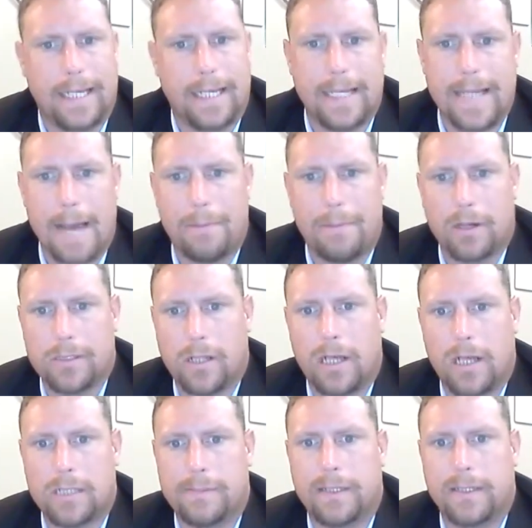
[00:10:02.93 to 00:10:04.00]
in that partial
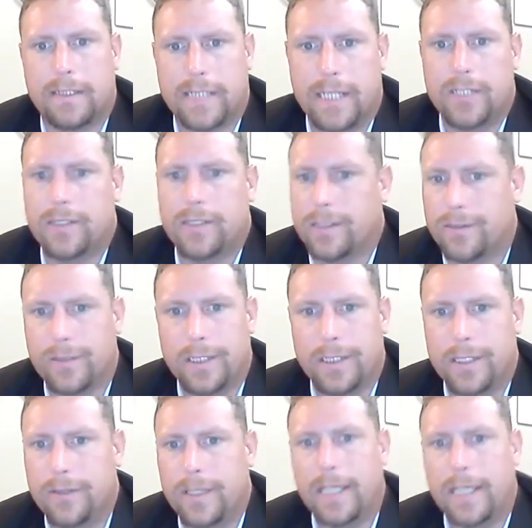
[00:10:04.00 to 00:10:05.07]
hospitalization, it's
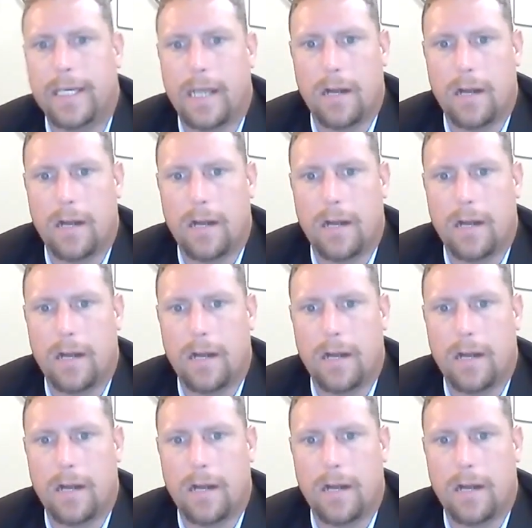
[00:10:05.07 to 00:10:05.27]
really unique,